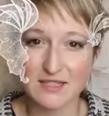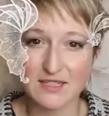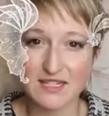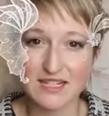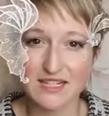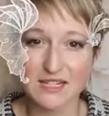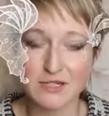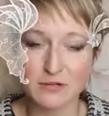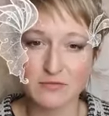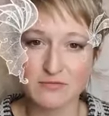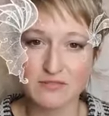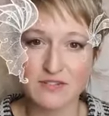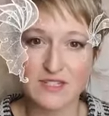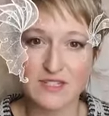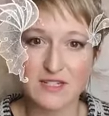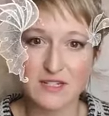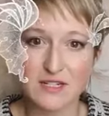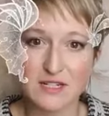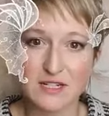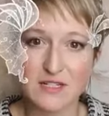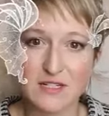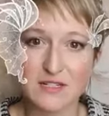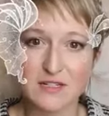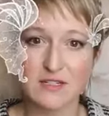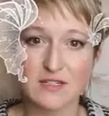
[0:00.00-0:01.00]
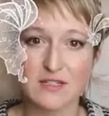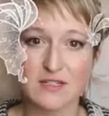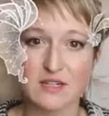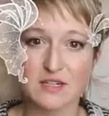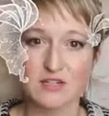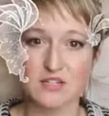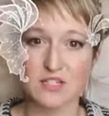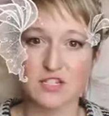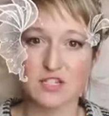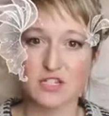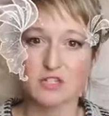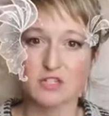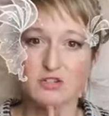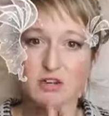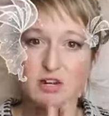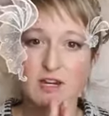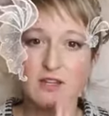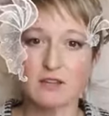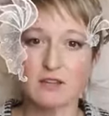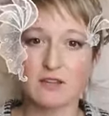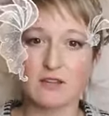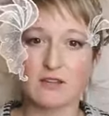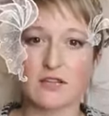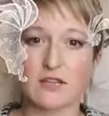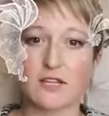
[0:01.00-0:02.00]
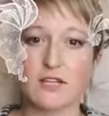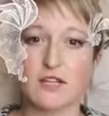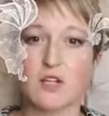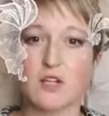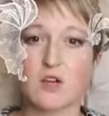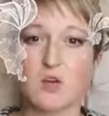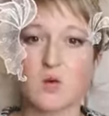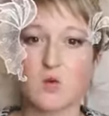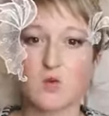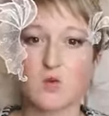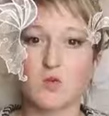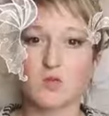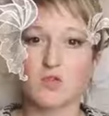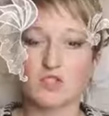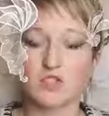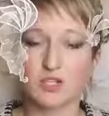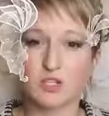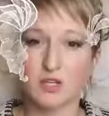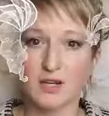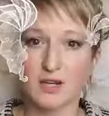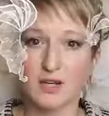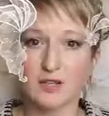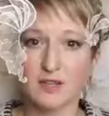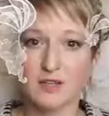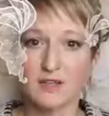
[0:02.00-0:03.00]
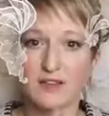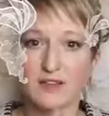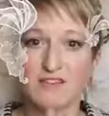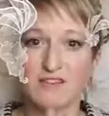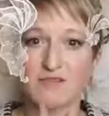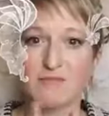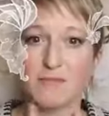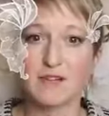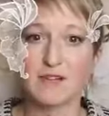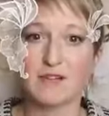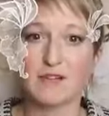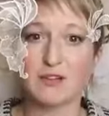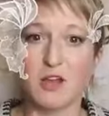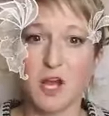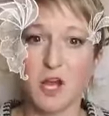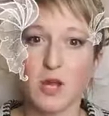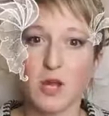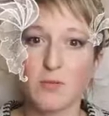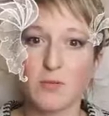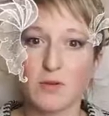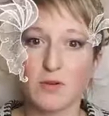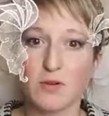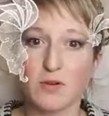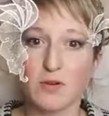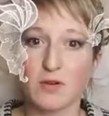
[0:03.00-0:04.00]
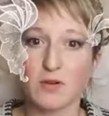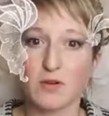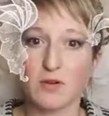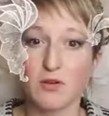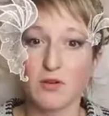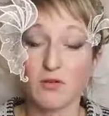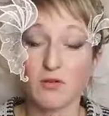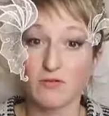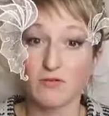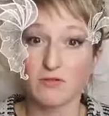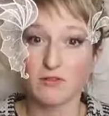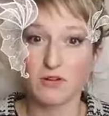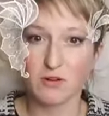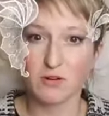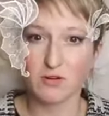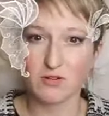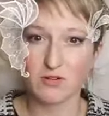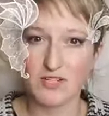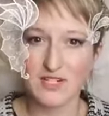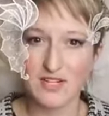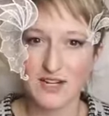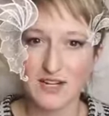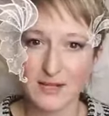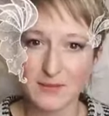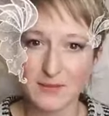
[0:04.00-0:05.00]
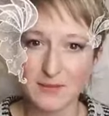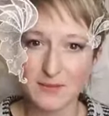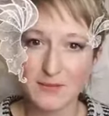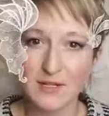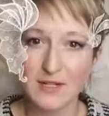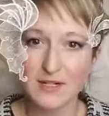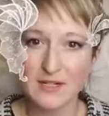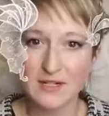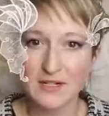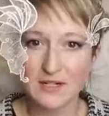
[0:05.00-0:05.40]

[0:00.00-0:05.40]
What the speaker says: inner resilience and a strength, like a core strength that I've built up over a long time,